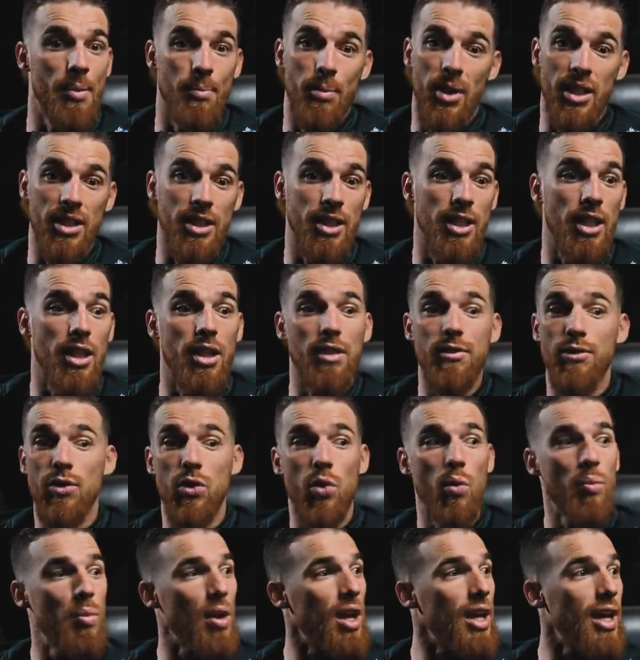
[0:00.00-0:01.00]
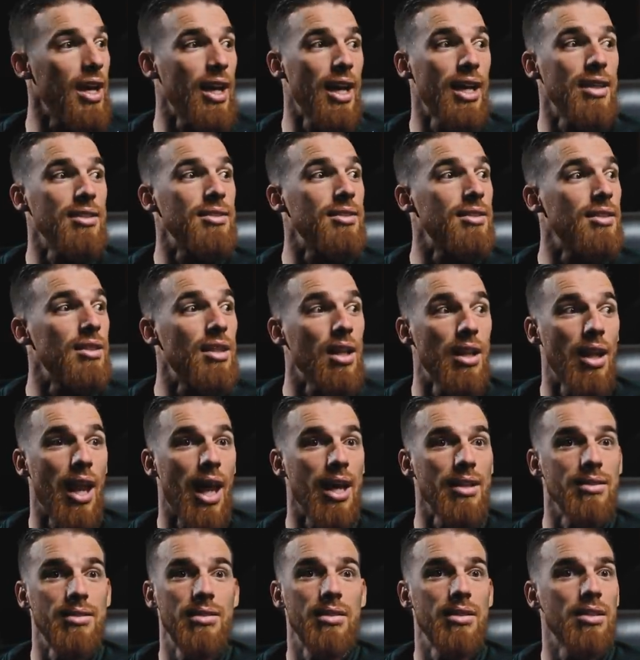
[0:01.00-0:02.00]
but here if you play against the
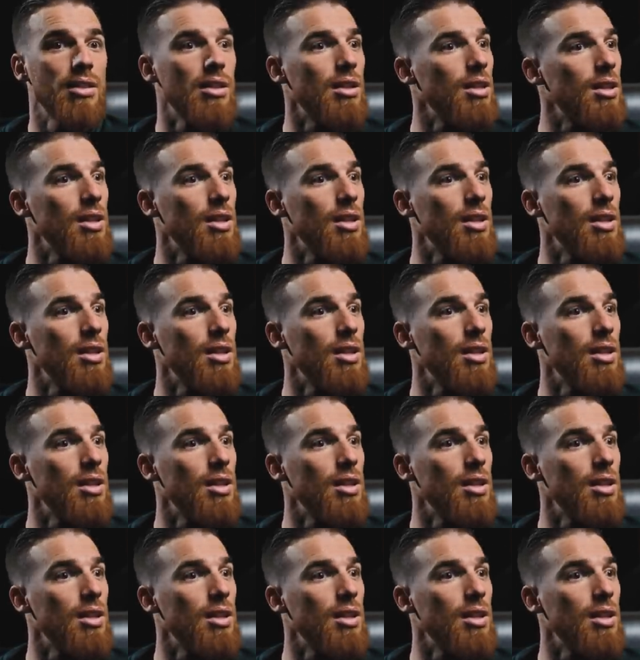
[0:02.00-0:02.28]
last,